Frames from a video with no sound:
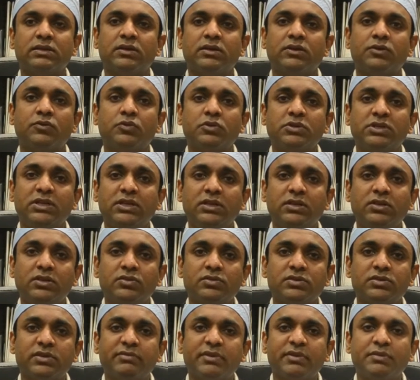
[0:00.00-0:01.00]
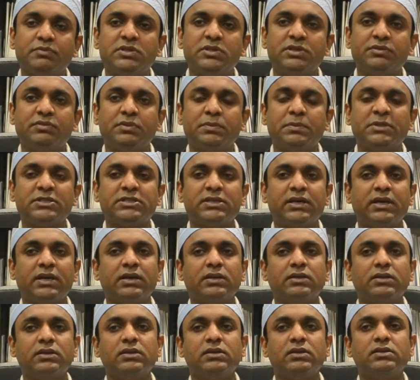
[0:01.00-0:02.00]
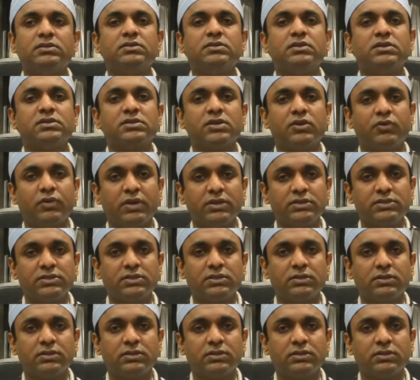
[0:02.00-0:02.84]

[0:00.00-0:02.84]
routine use of eptifibatide is discouraged.